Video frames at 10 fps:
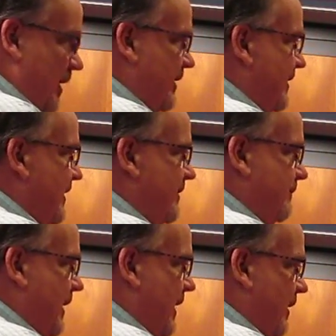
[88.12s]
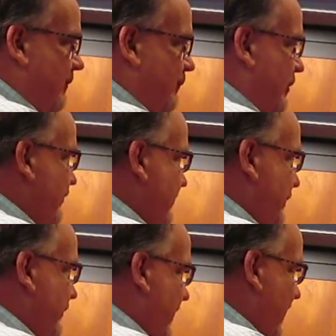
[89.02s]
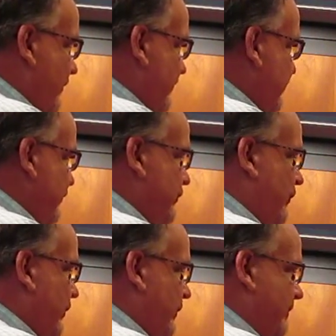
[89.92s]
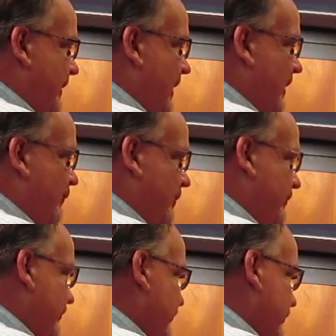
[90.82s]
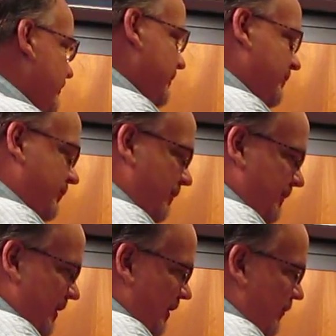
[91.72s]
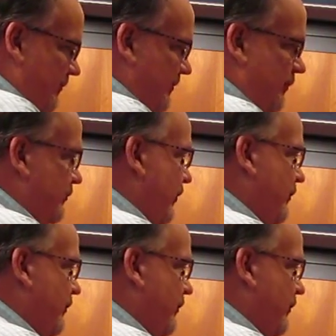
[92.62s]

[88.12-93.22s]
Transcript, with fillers: not going to get it back. Once they build the houses, there's no going back. Once it's turned into something else, there's no